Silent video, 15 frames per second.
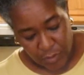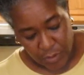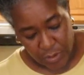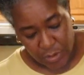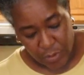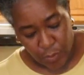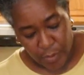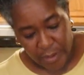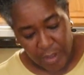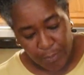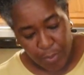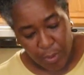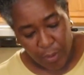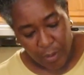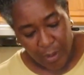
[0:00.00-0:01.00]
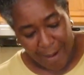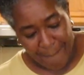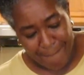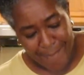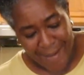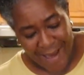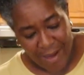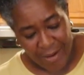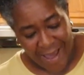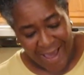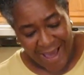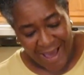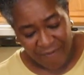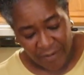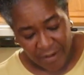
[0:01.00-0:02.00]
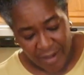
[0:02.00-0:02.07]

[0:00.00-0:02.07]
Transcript: so we're gonna pour about a half a